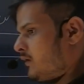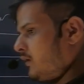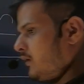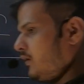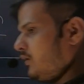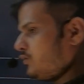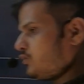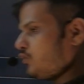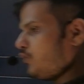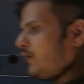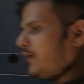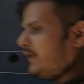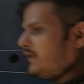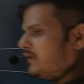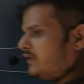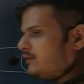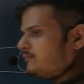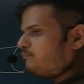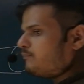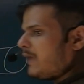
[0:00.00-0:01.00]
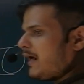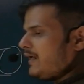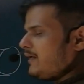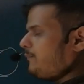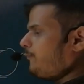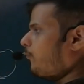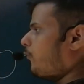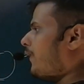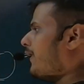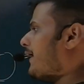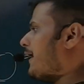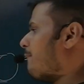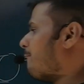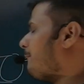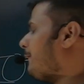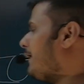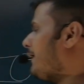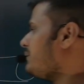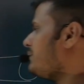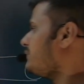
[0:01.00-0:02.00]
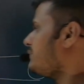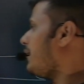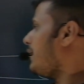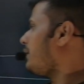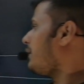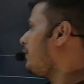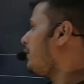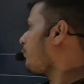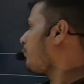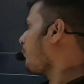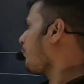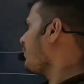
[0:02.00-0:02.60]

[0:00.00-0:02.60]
So in the pipe, what happens, that liquid